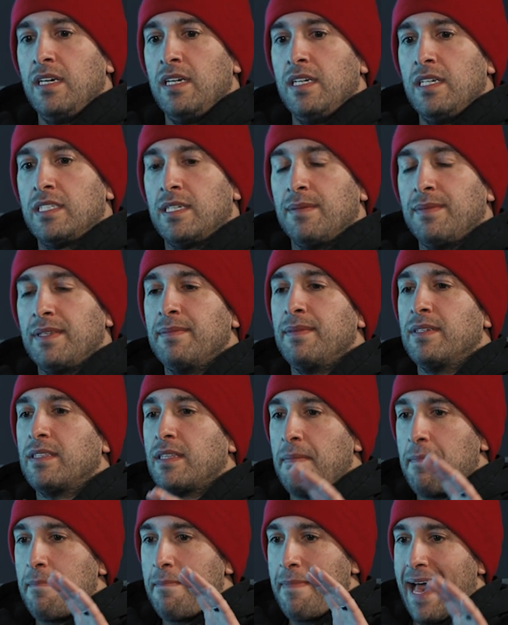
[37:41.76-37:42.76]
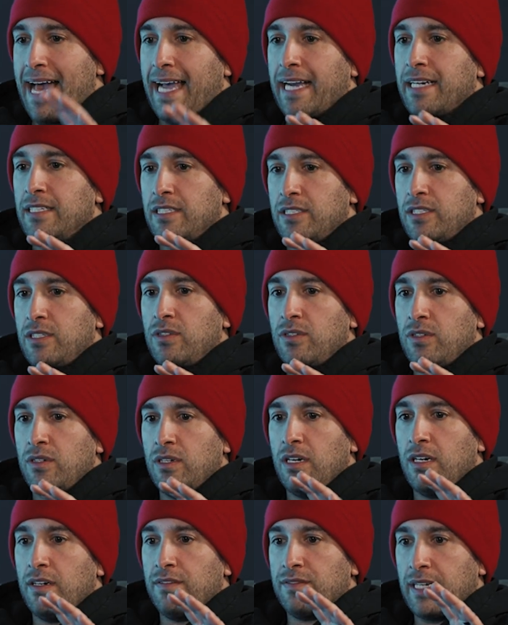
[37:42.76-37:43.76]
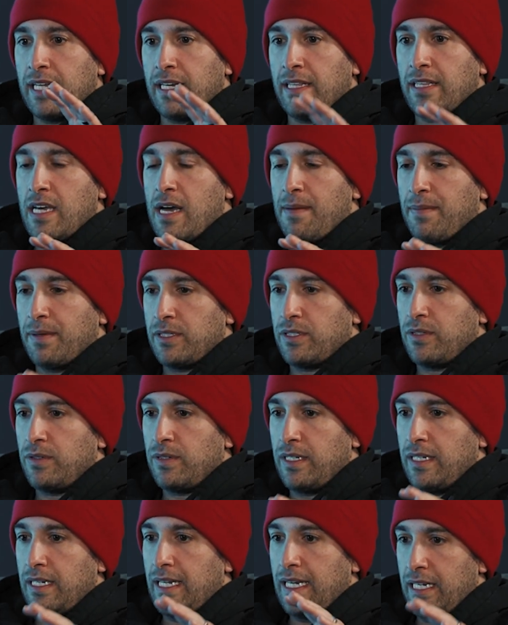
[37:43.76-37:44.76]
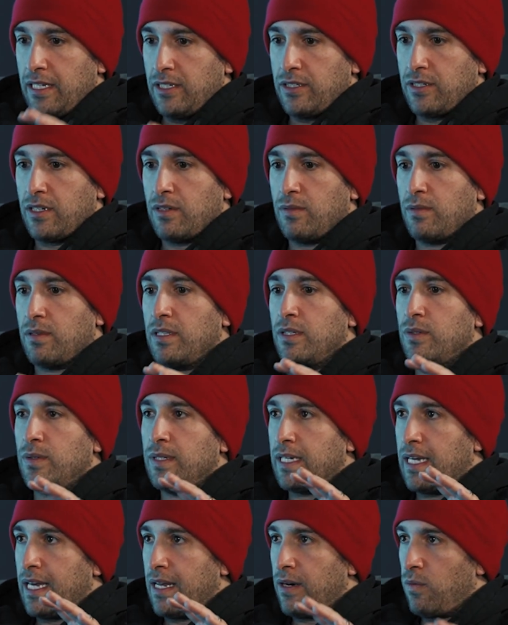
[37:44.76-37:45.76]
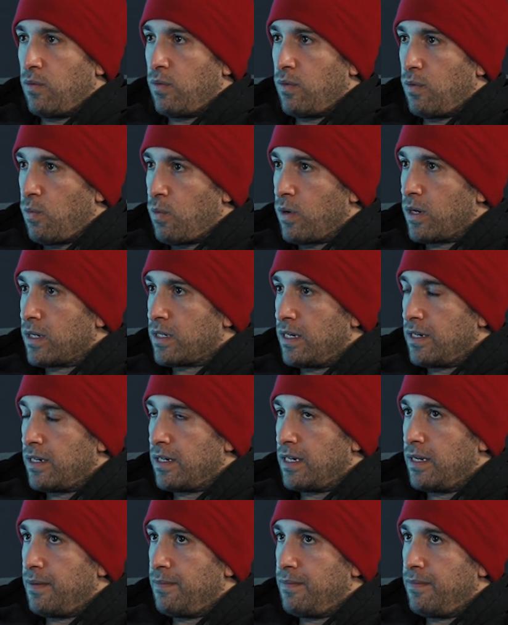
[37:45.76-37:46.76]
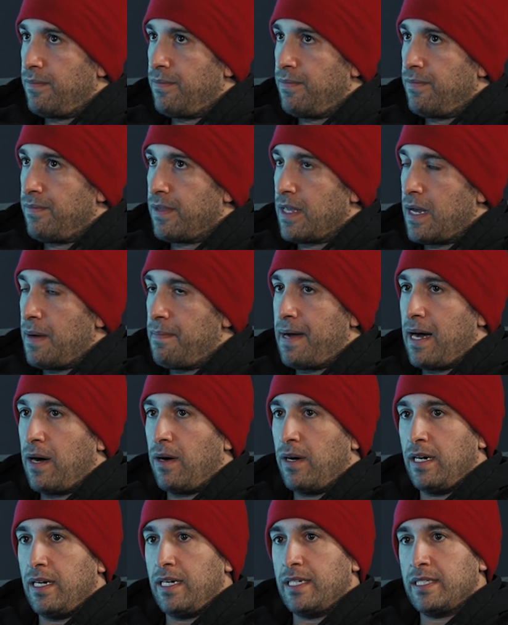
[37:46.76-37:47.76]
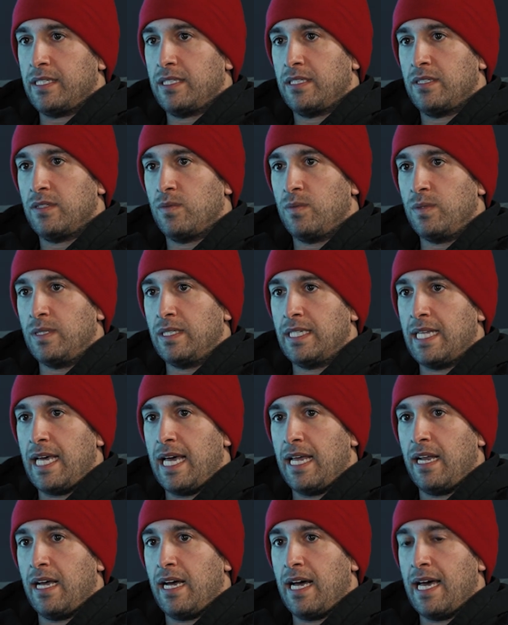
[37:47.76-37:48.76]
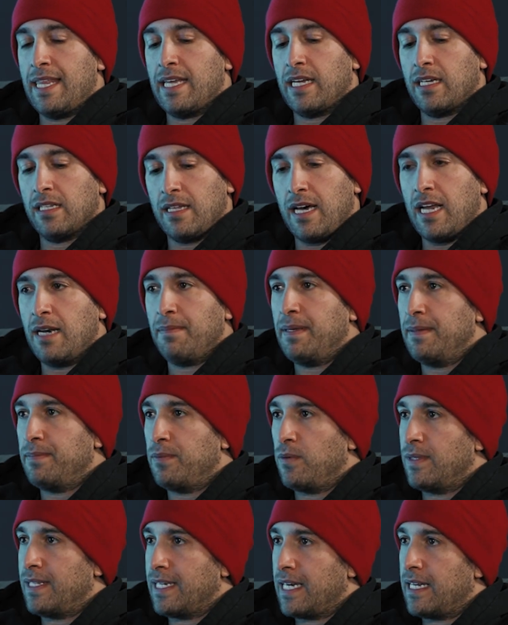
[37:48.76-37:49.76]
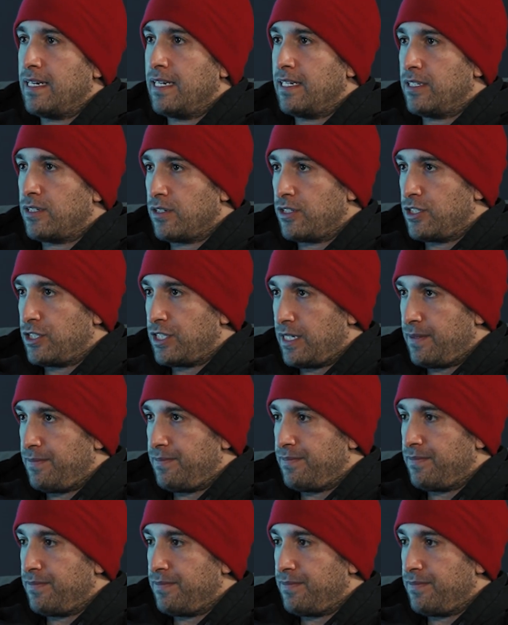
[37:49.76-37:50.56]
the magnitude of getting the opportunity to intern with Louie and work under him about us was that I think a lot of people, when they get an internship,